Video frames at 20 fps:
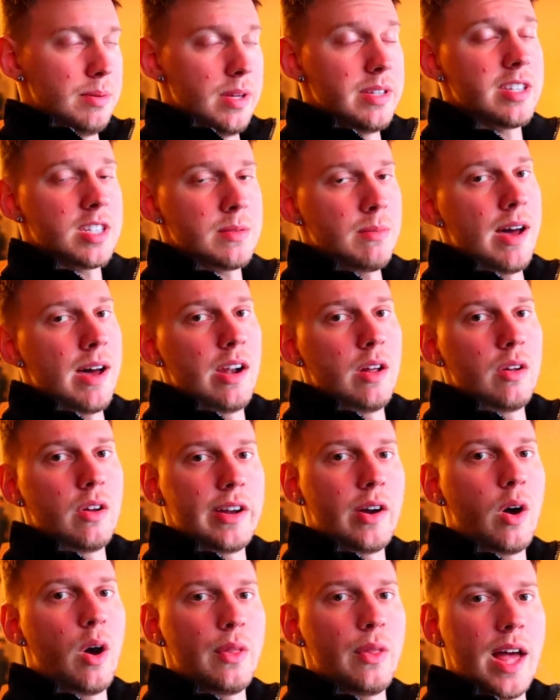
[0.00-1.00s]
business model
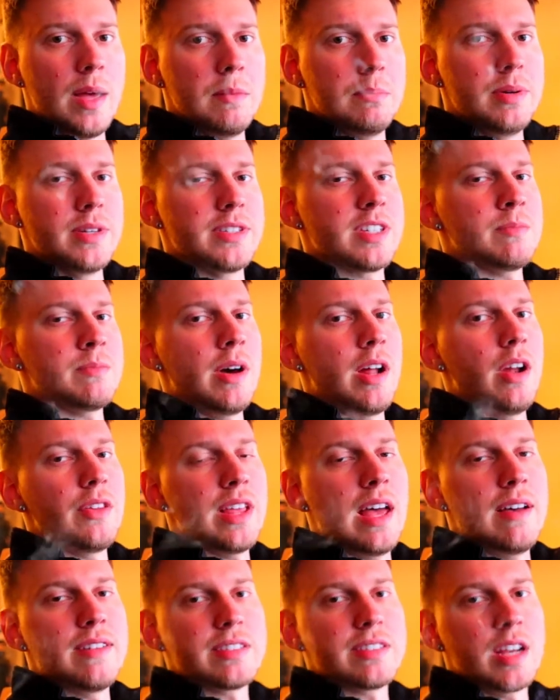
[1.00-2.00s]
and online business model
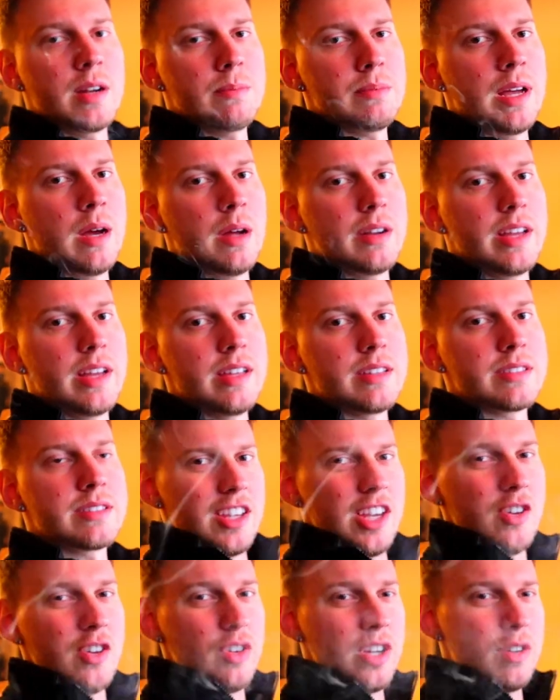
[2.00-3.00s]
to have set up nowadays.
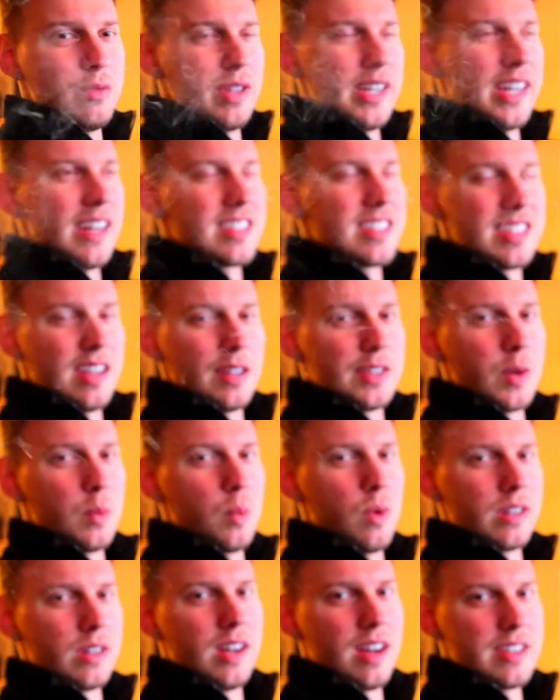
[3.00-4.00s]
You only really got to sell to one